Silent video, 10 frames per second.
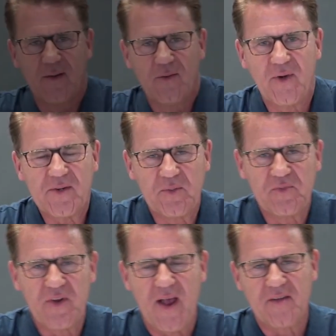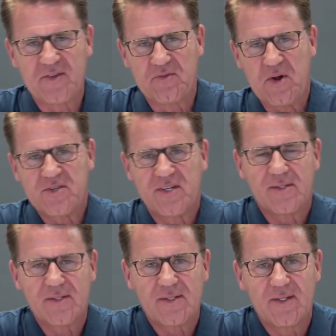Welcome to Life
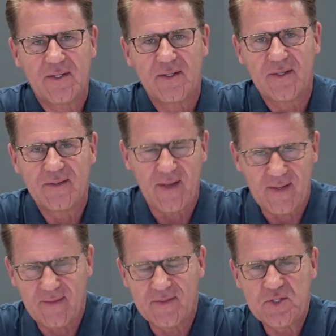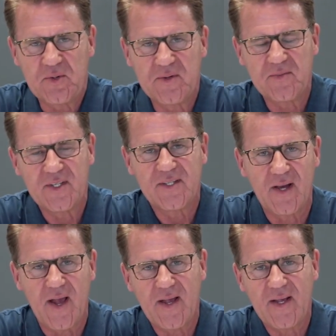Devotions. Thank you for joining me
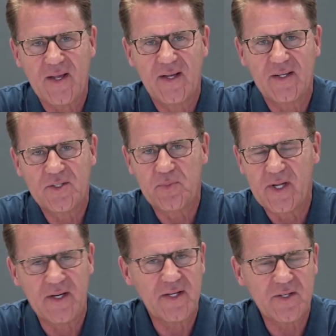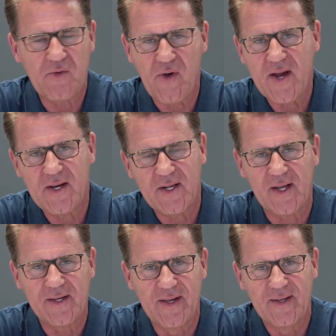today. It's beginning to rain
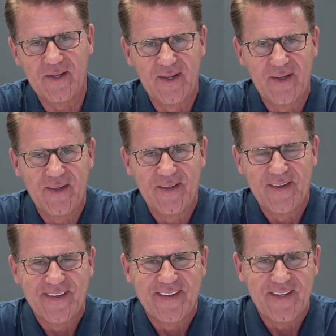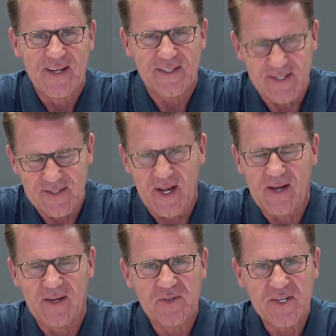again. That's the
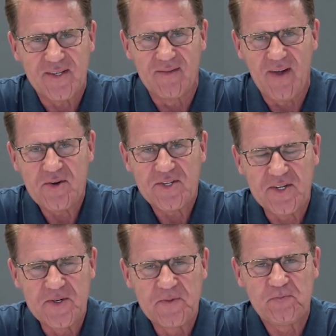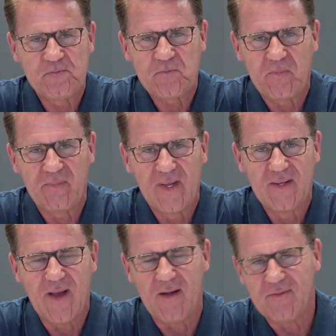title of this devotion.
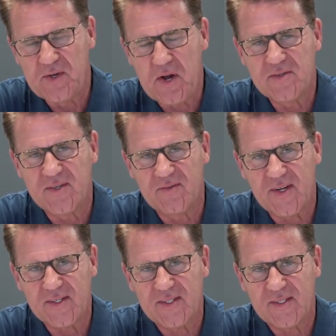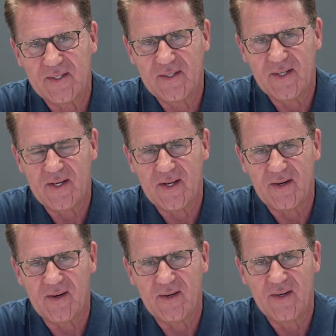Now, for those of us that
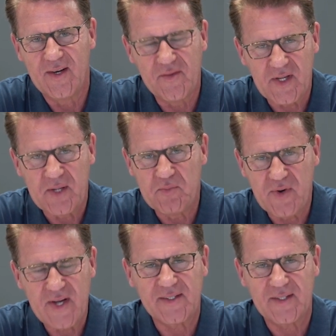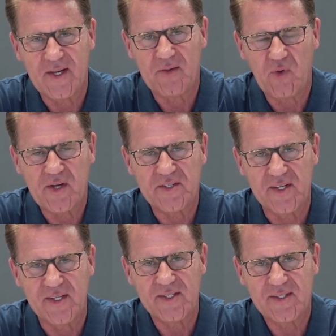are living in Britain and watch
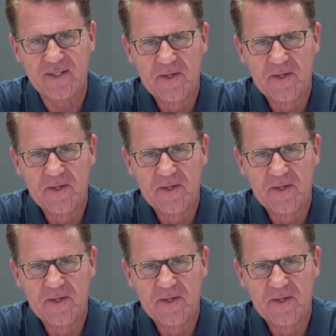this,